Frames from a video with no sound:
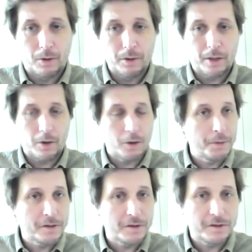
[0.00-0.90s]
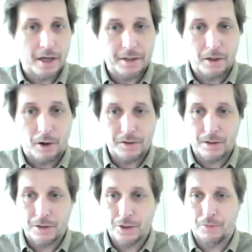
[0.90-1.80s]
whole economy and society
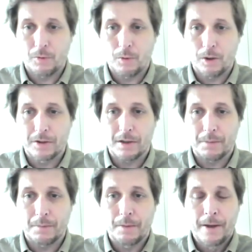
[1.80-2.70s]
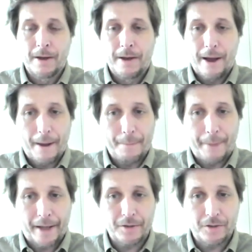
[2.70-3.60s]
hostage for what some
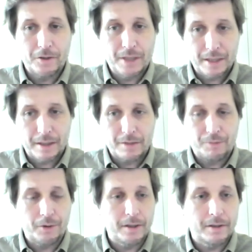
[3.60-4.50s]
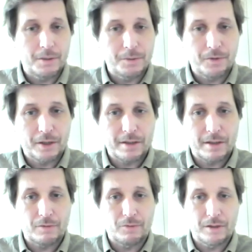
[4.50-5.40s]
bankers did in terms of
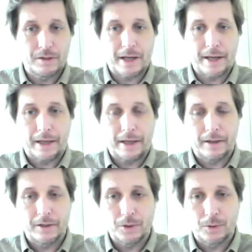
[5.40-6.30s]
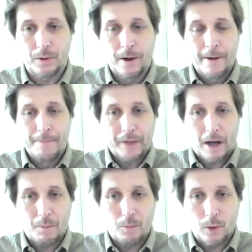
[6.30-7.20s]
excessive risk taking, and who
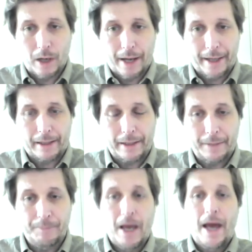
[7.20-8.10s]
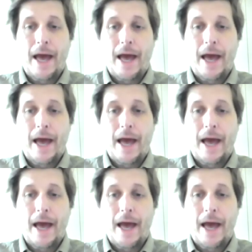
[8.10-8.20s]
are more likely